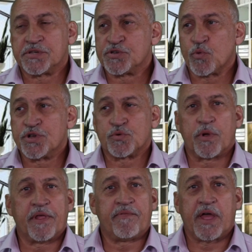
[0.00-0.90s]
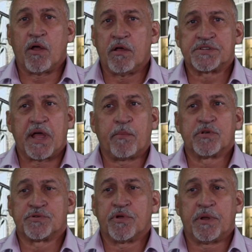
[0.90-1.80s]
situation where they've had
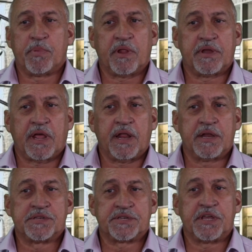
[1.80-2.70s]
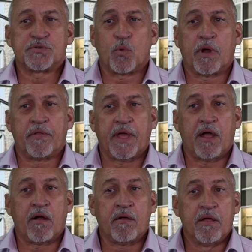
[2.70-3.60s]
Alzheimer's or a debilitating disease where
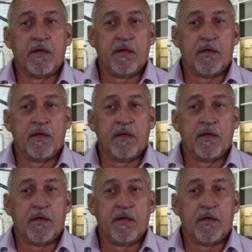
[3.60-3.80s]
they are